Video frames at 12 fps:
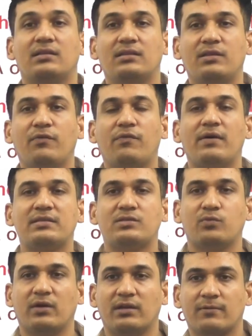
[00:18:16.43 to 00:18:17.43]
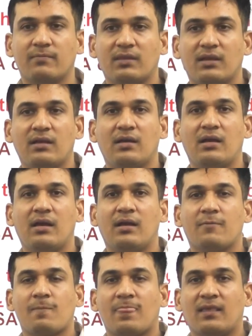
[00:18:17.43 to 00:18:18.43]
The first one,
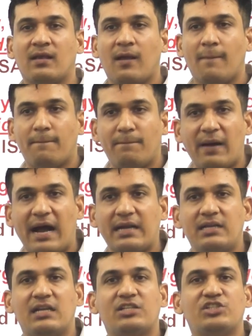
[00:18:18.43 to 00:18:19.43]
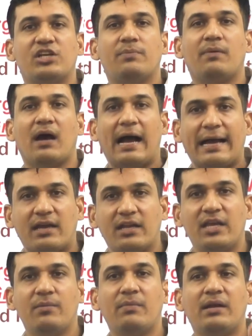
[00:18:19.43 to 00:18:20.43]
partnership
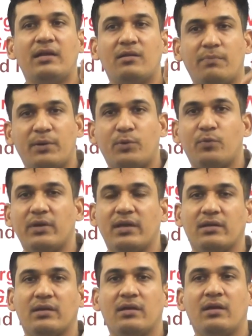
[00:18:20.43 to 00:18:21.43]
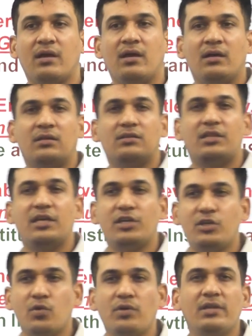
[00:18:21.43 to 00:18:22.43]
agreement between the
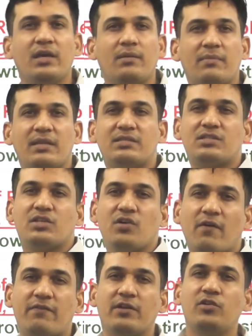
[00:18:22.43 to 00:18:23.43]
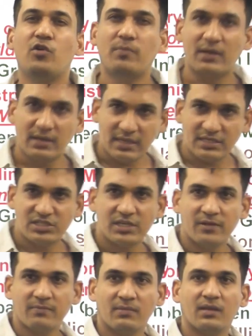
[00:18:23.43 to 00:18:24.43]
Union Ministry of Renewable
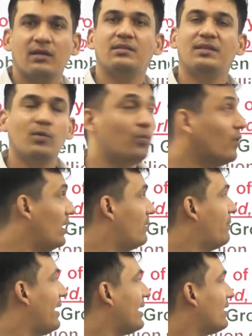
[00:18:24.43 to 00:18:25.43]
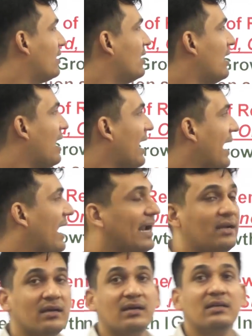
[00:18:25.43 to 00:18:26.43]
Energy, the World Bank,
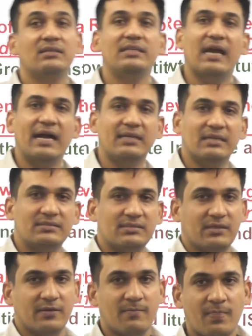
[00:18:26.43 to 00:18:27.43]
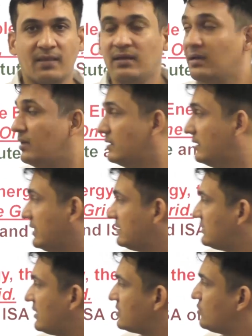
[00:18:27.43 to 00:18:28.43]
and the ISA.
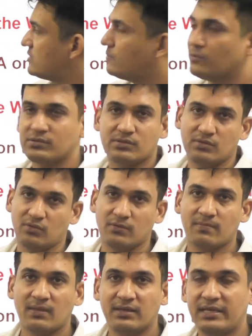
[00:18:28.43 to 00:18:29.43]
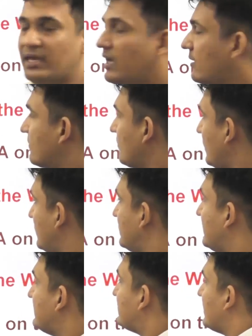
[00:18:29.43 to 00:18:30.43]
These things you are supposed to know.
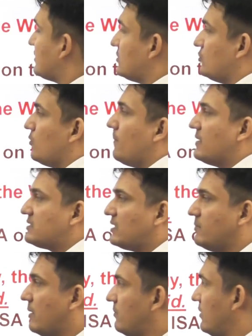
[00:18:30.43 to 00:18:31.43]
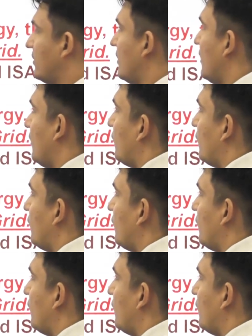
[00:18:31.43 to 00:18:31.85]
These things you must remember.